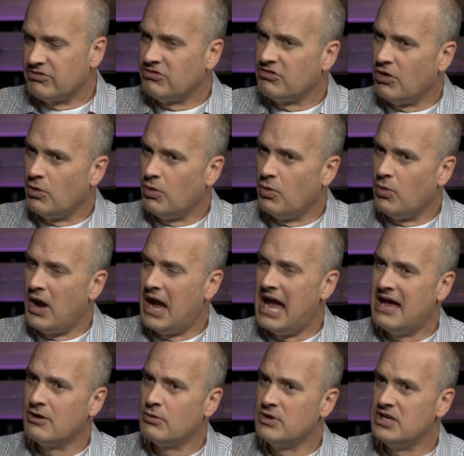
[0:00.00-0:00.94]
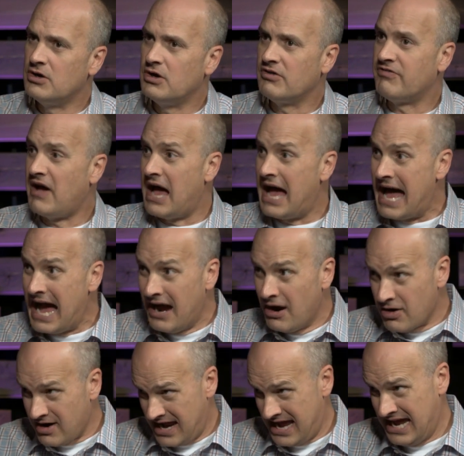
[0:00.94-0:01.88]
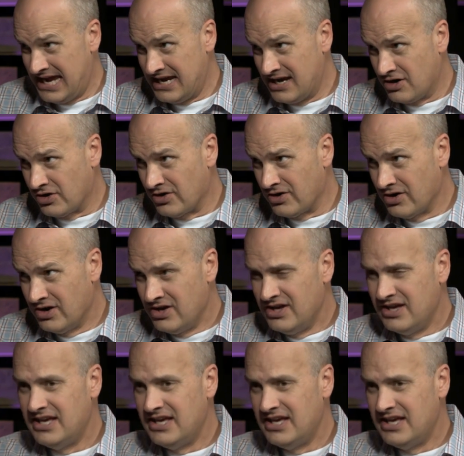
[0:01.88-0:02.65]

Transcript: So, how do we know if our anger